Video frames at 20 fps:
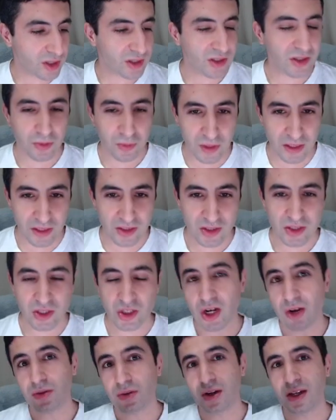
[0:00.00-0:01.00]
Sweets,
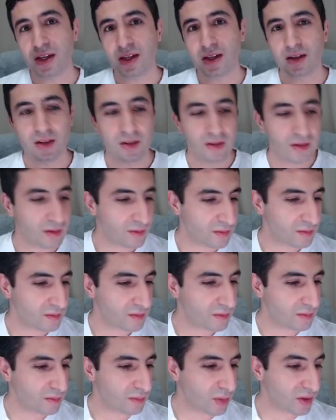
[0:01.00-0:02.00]
cherry
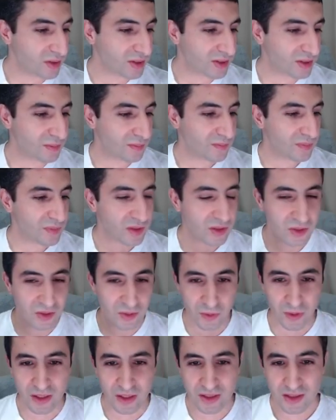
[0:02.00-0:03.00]
blossom
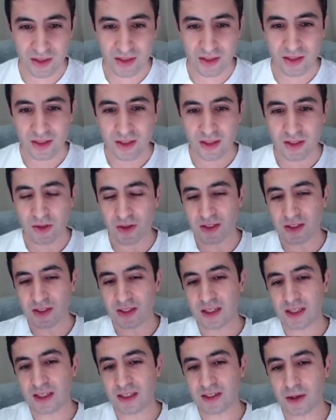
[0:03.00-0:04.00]
sweets. You can
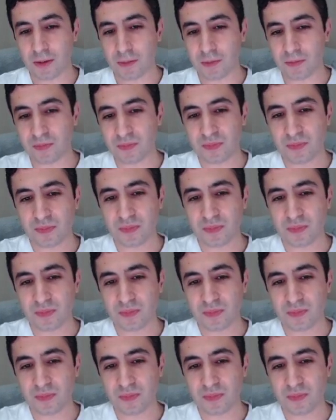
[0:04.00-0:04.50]
see some